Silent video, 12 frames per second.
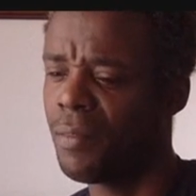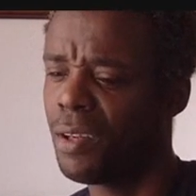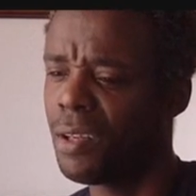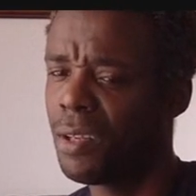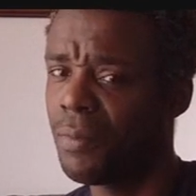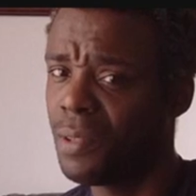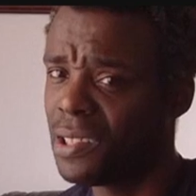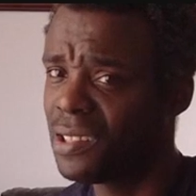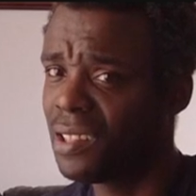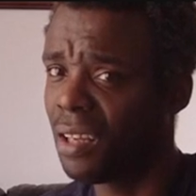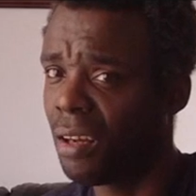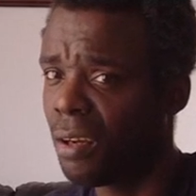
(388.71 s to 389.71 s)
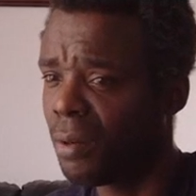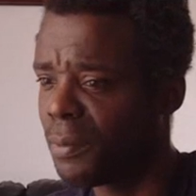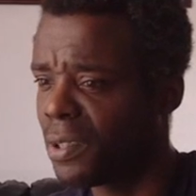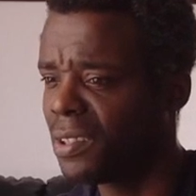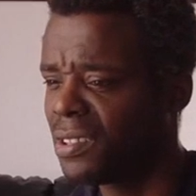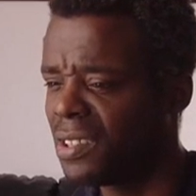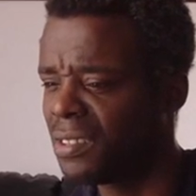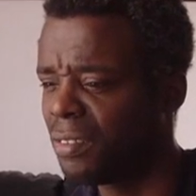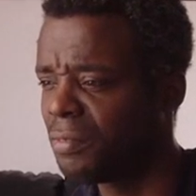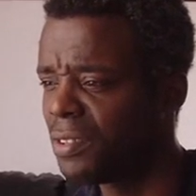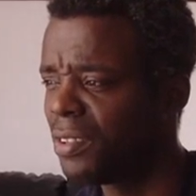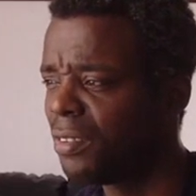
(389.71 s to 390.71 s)
Looking a bit dark because it's
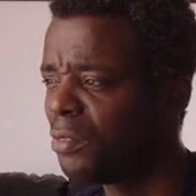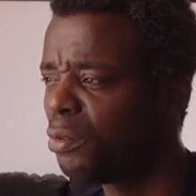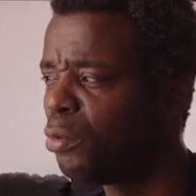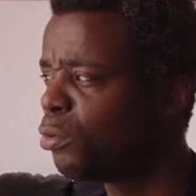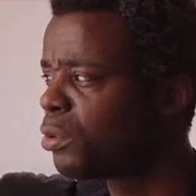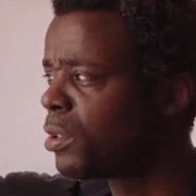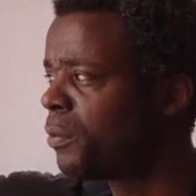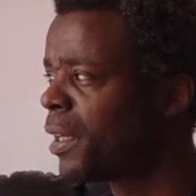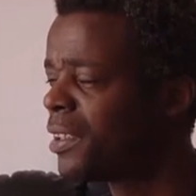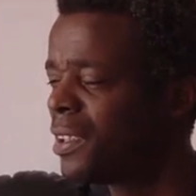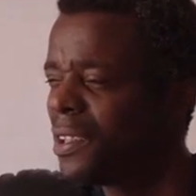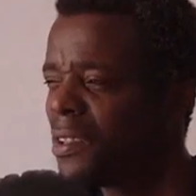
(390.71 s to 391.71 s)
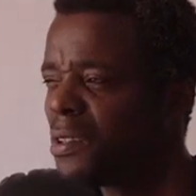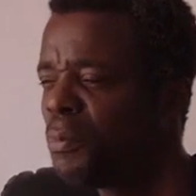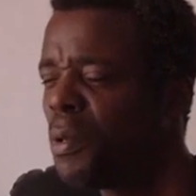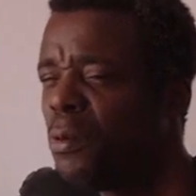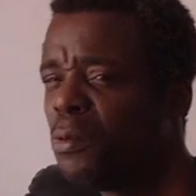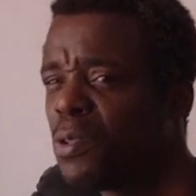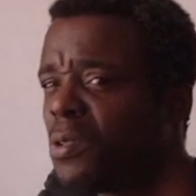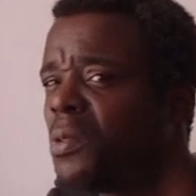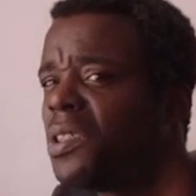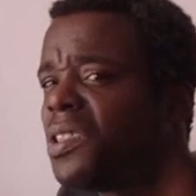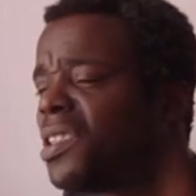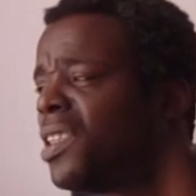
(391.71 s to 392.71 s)
obviously on automatic exposure,
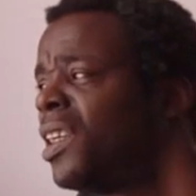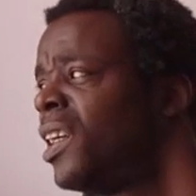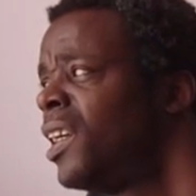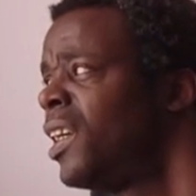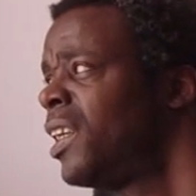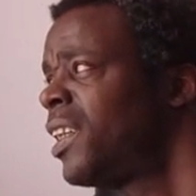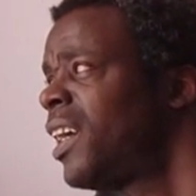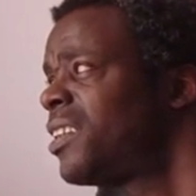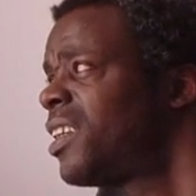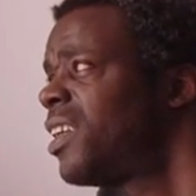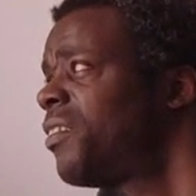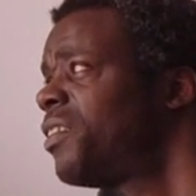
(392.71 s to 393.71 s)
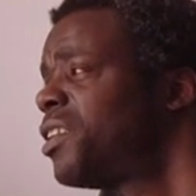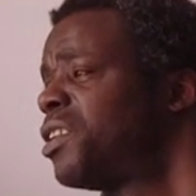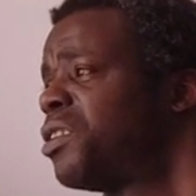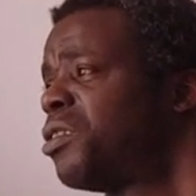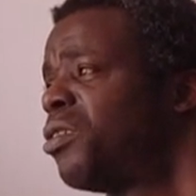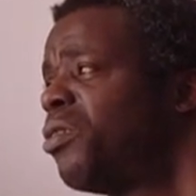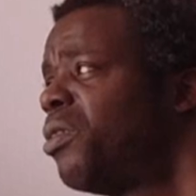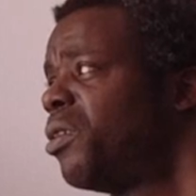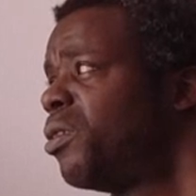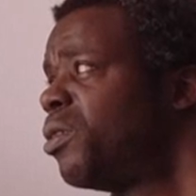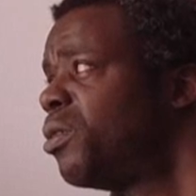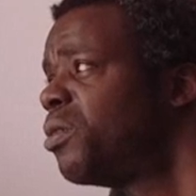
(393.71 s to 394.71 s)
which that's another
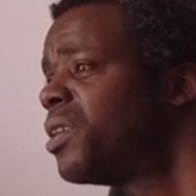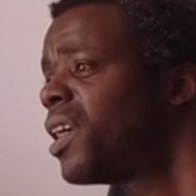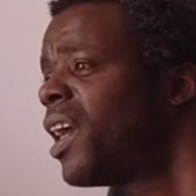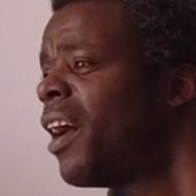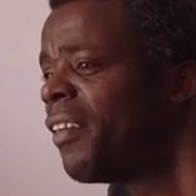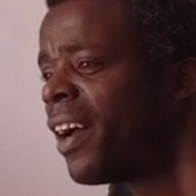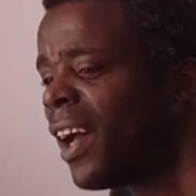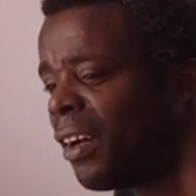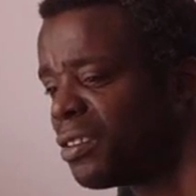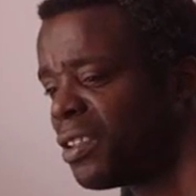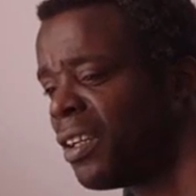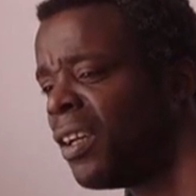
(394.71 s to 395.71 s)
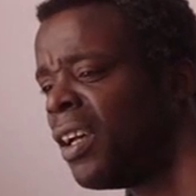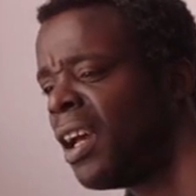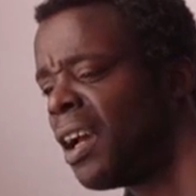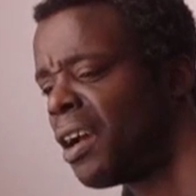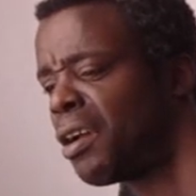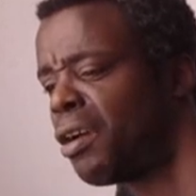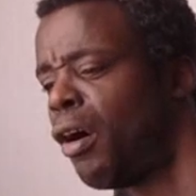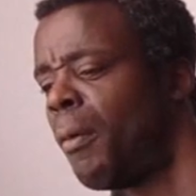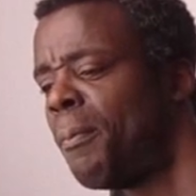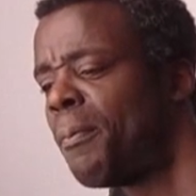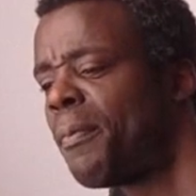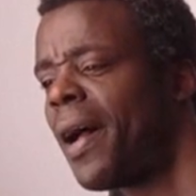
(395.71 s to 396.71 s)
tutorial altogether, how to
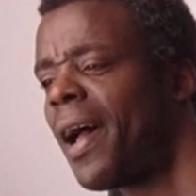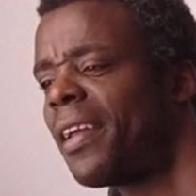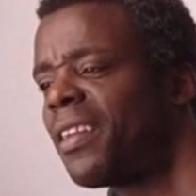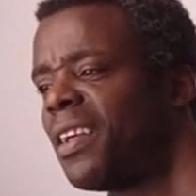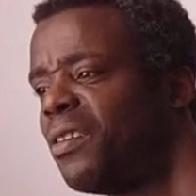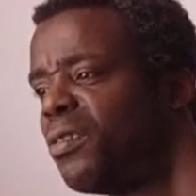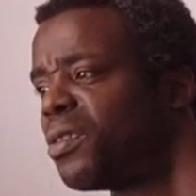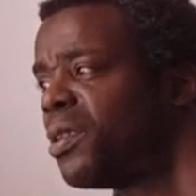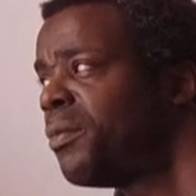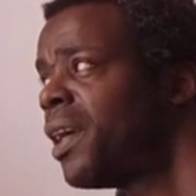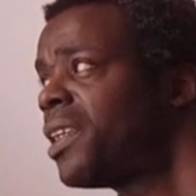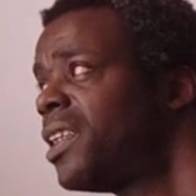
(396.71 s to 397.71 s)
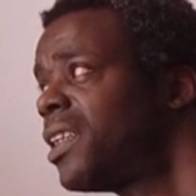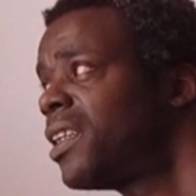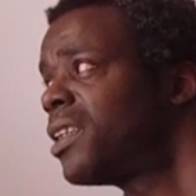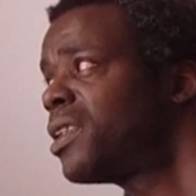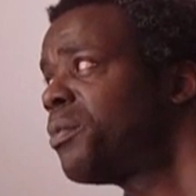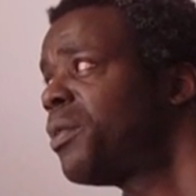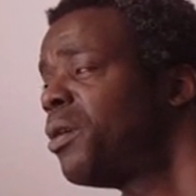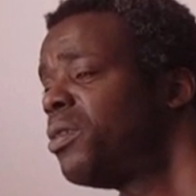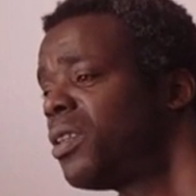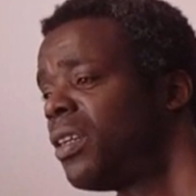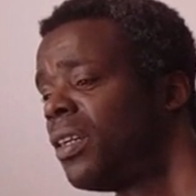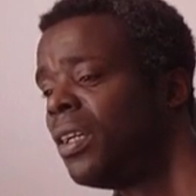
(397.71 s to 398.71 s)
combat the automatic
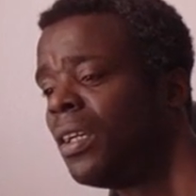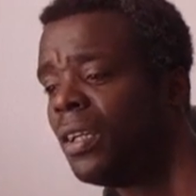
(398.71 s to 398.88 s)
exposure,